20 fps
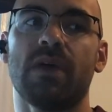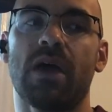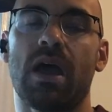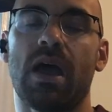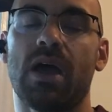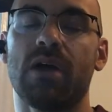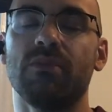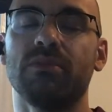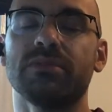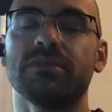
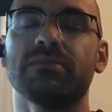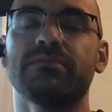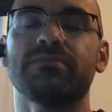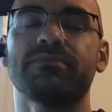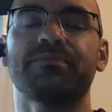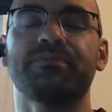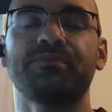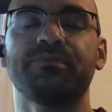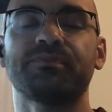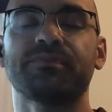I will
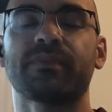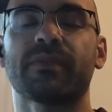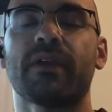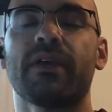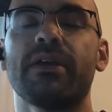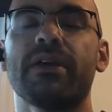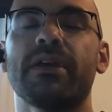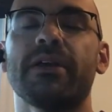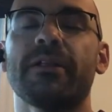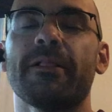
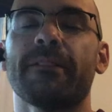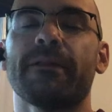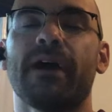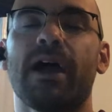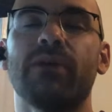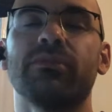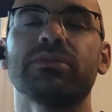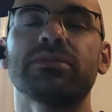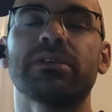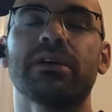
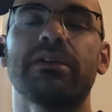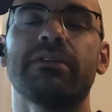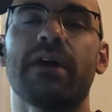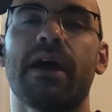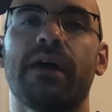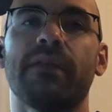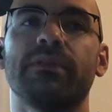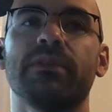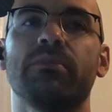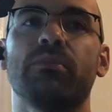I will say
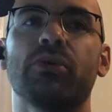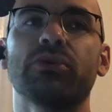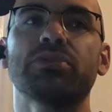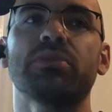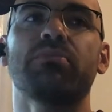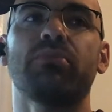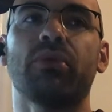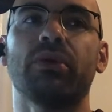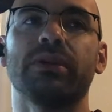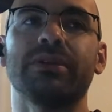that the most
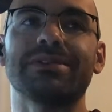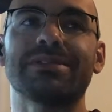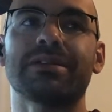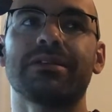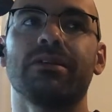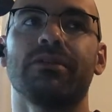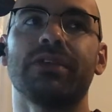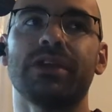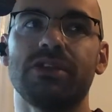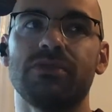important
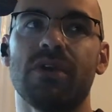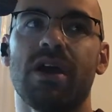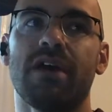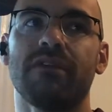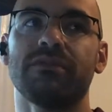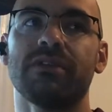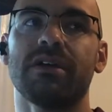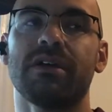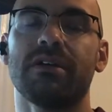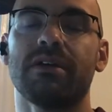skill that you
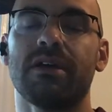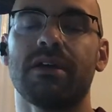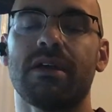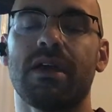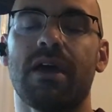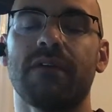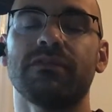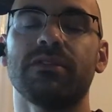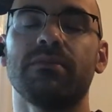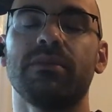have to
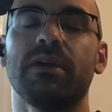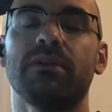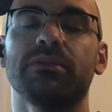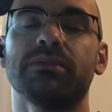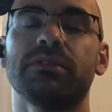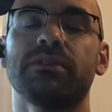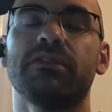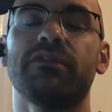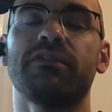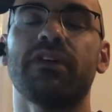be able
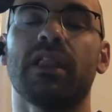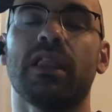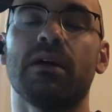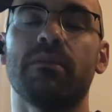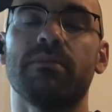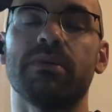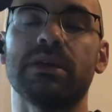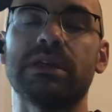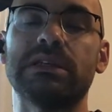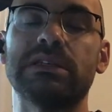to
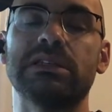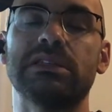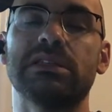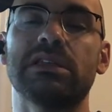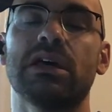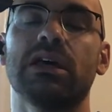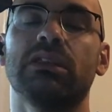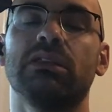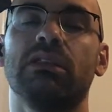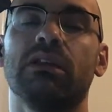develop is
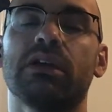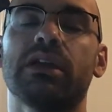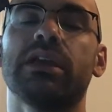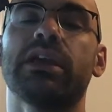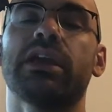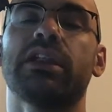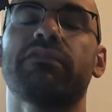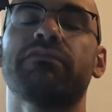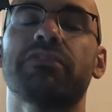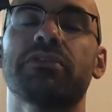
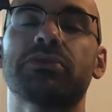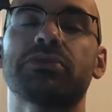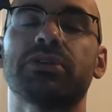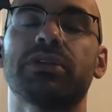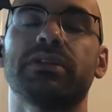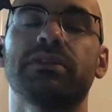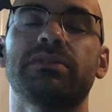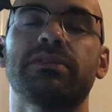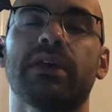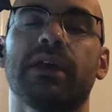looking at a
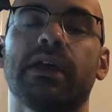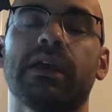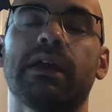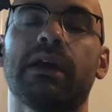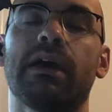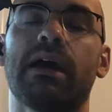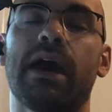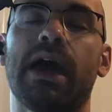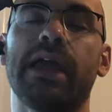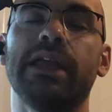function and saying,
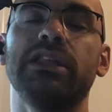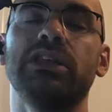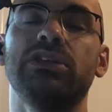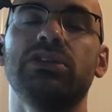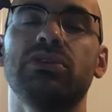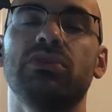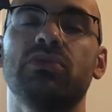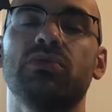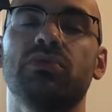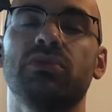I need
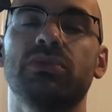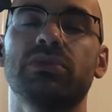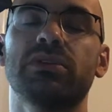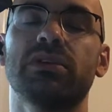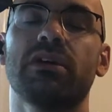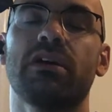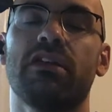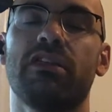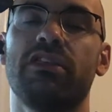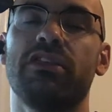to
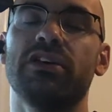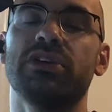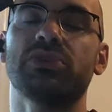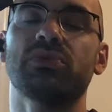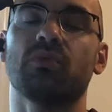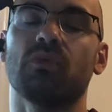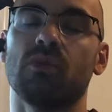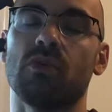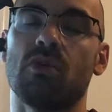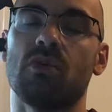use
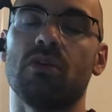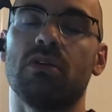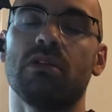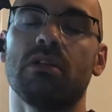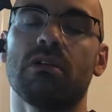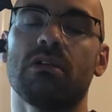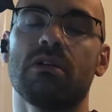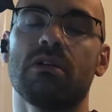this rule.